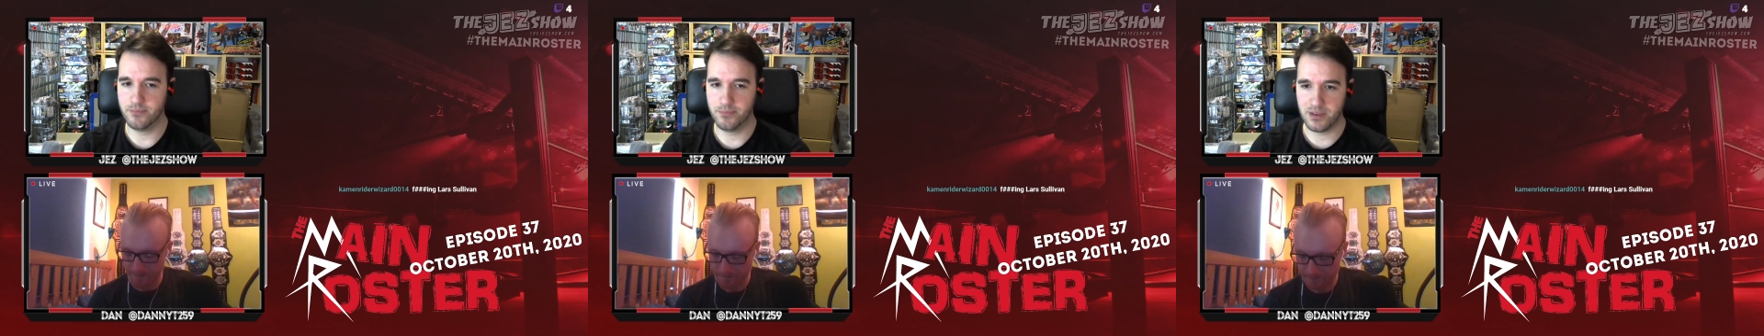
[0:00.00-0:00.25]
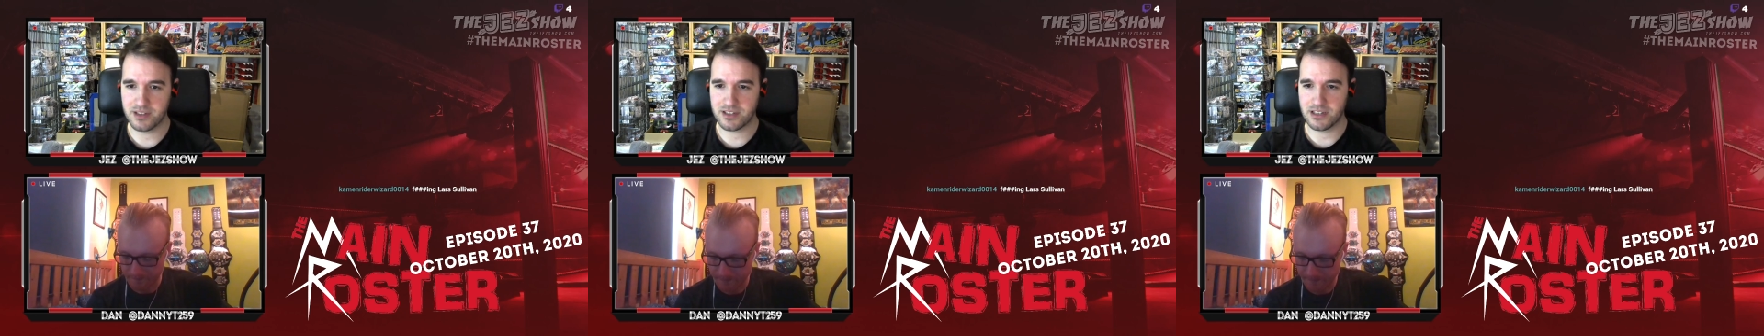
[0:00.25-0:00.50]

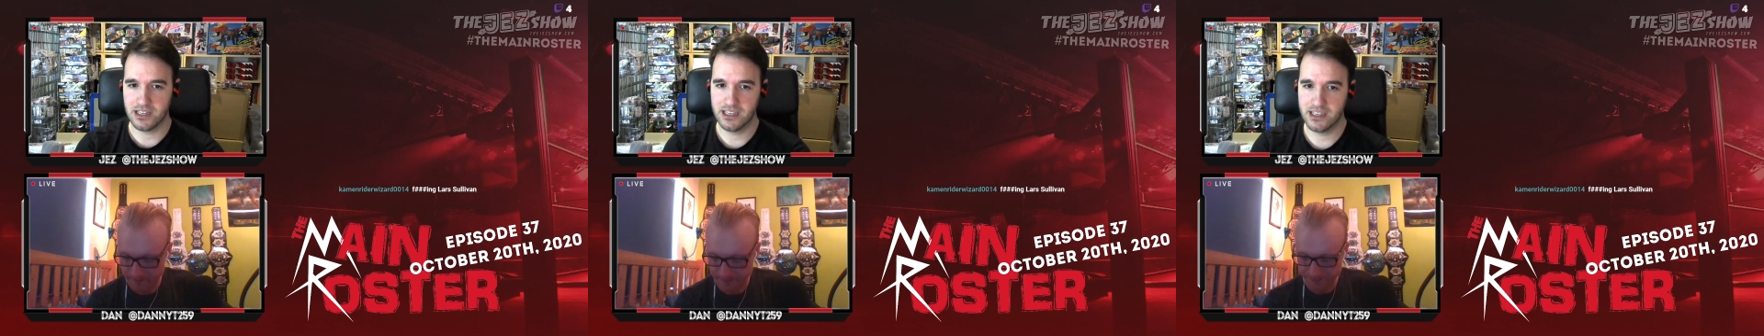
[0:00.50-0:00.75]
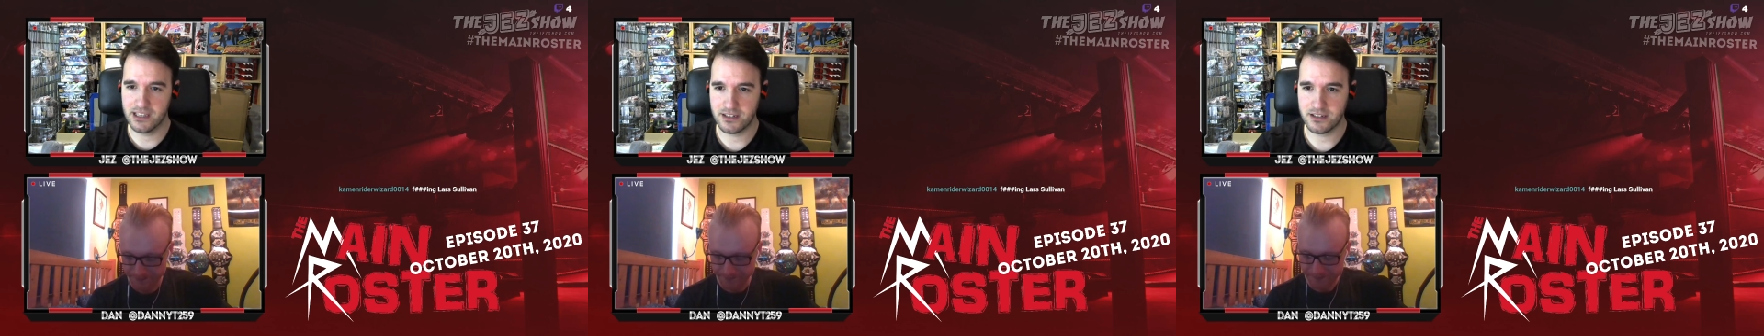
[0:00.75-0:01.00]

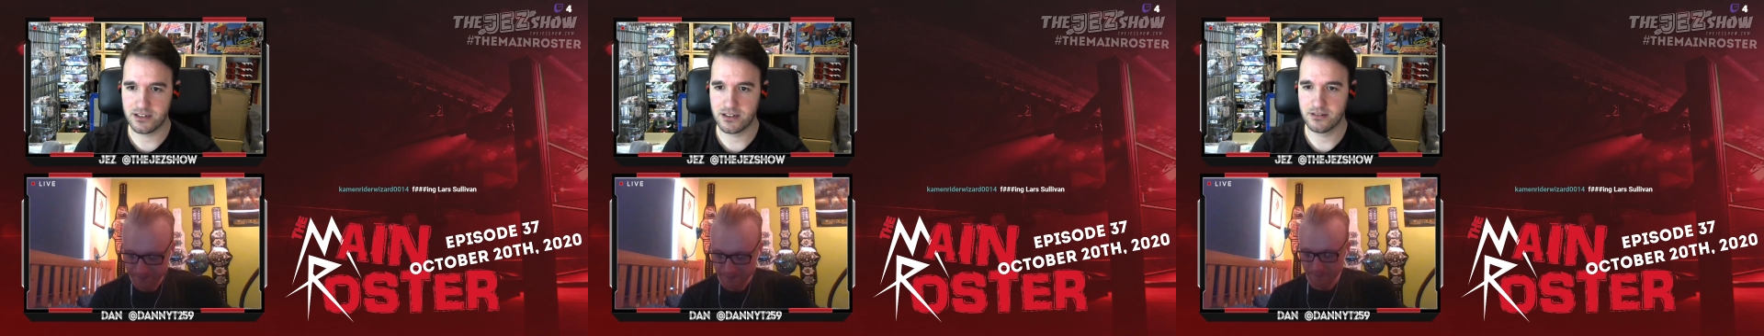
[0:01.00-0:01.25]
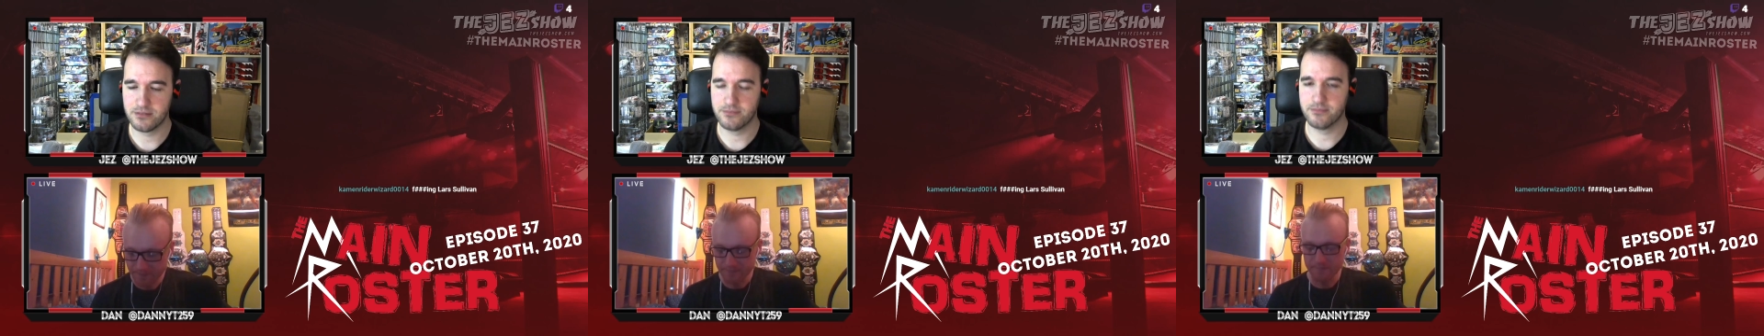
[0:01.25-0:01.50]
muscly, and
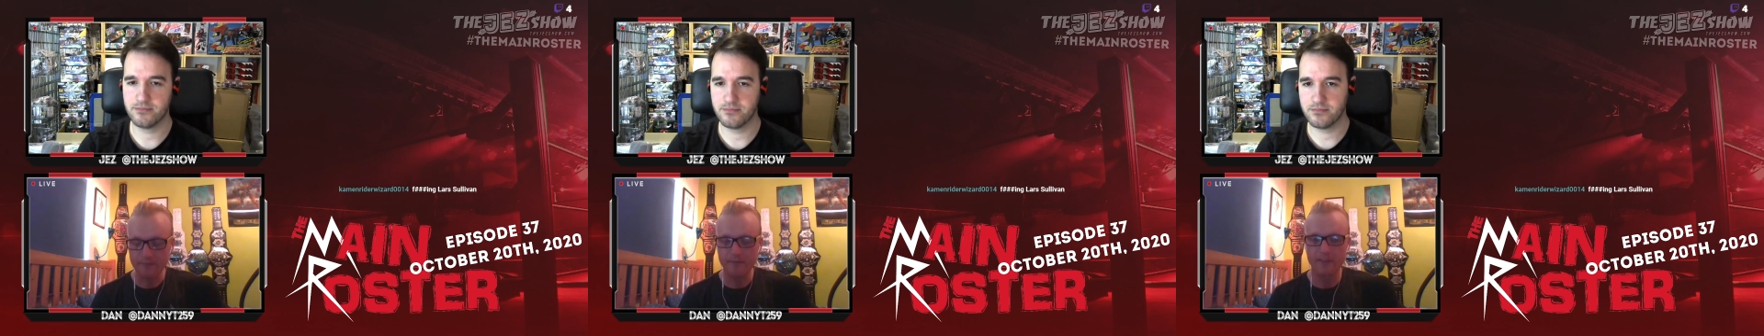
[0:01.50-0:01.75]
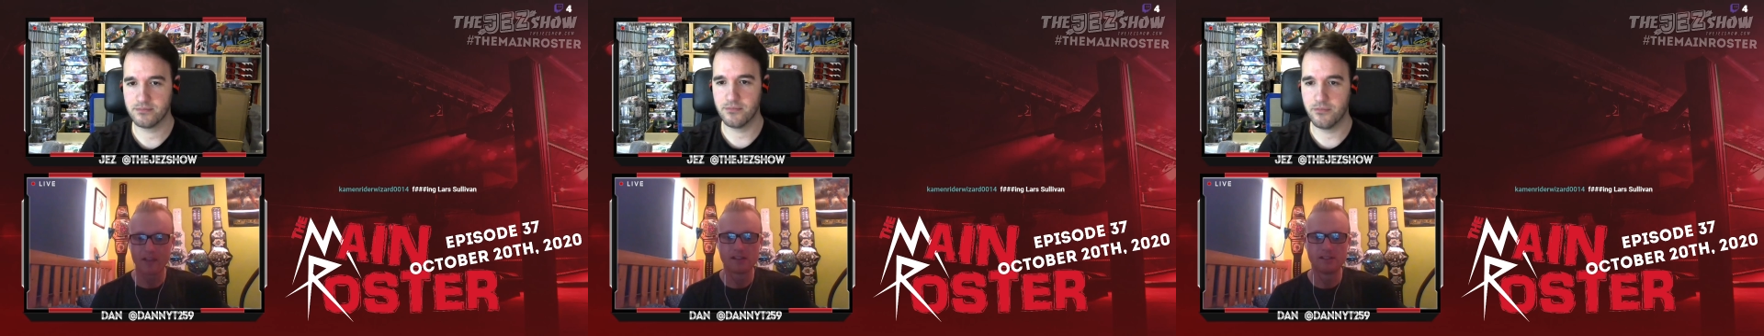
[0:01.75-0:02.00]

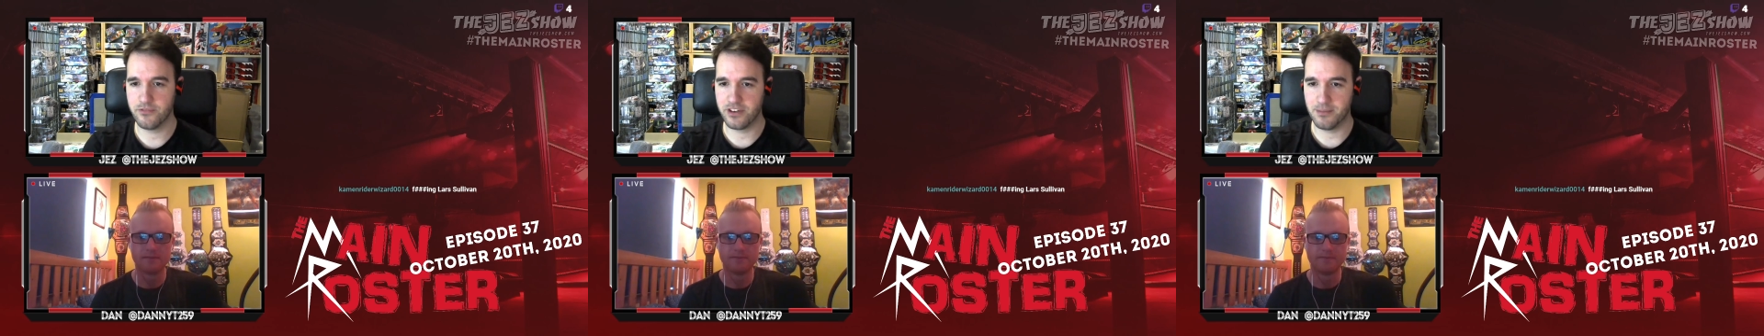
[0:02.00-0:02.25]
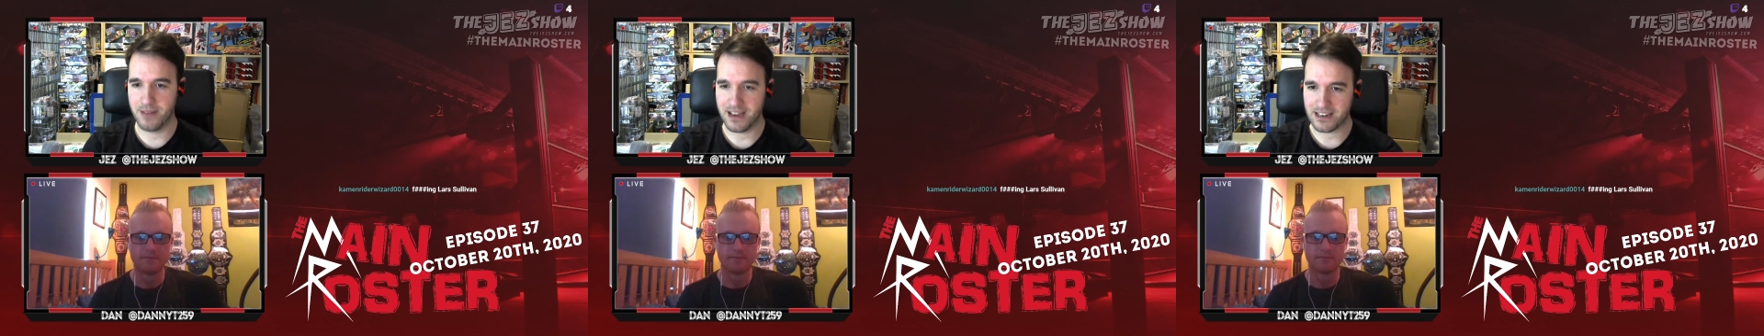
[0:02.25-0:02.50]

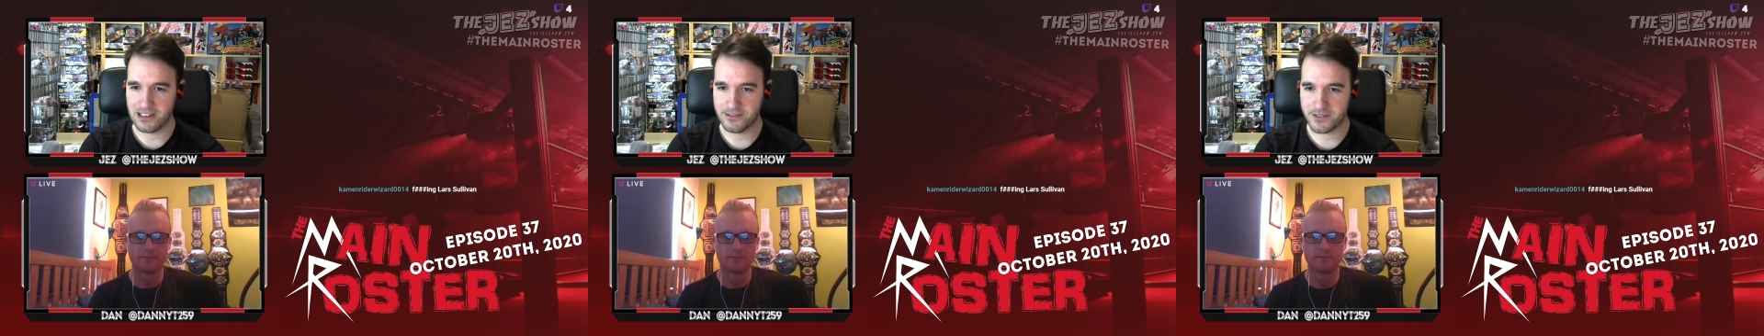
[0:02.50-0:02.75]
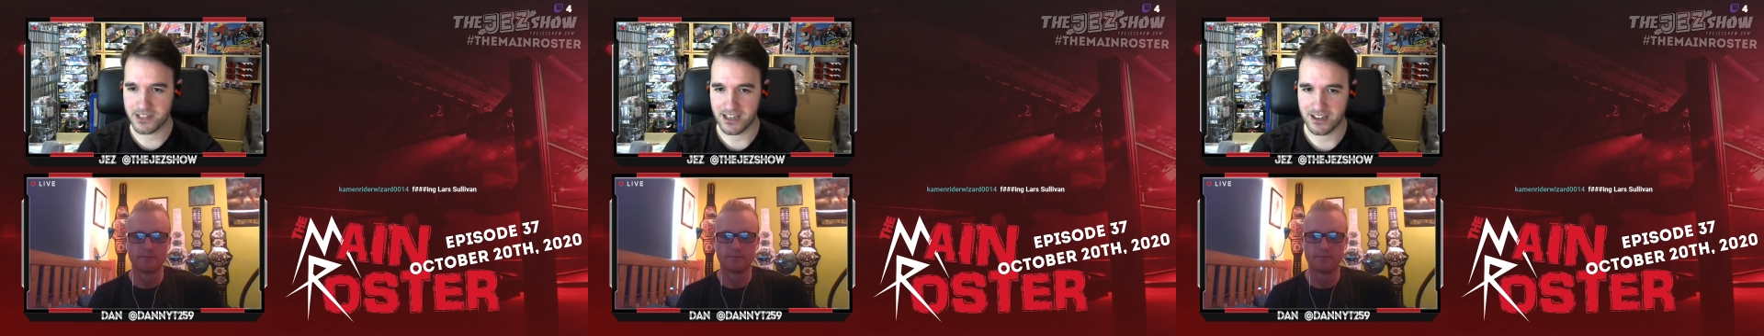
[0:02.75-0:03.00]
Vinnie Mac
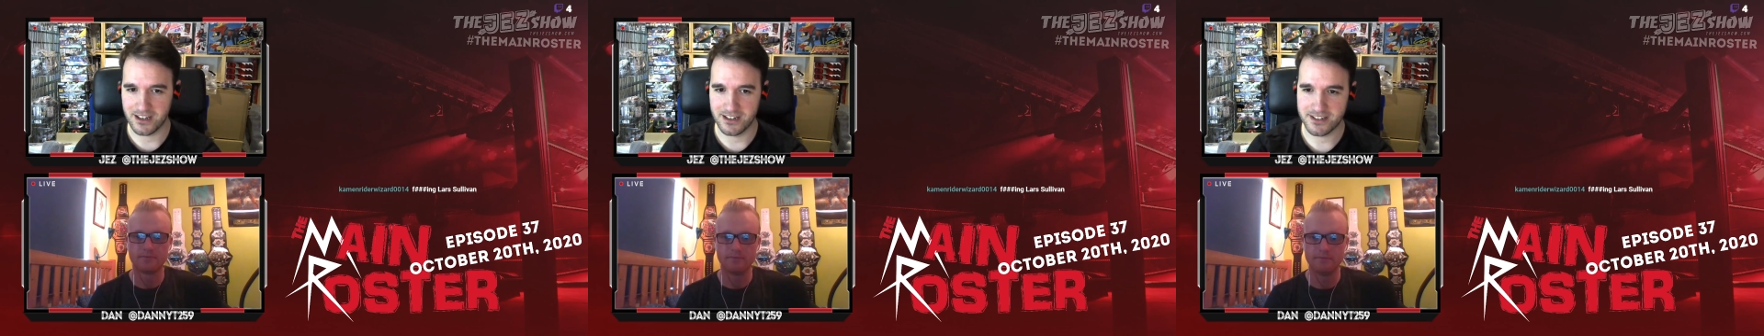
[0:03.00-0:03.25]
loves that kind of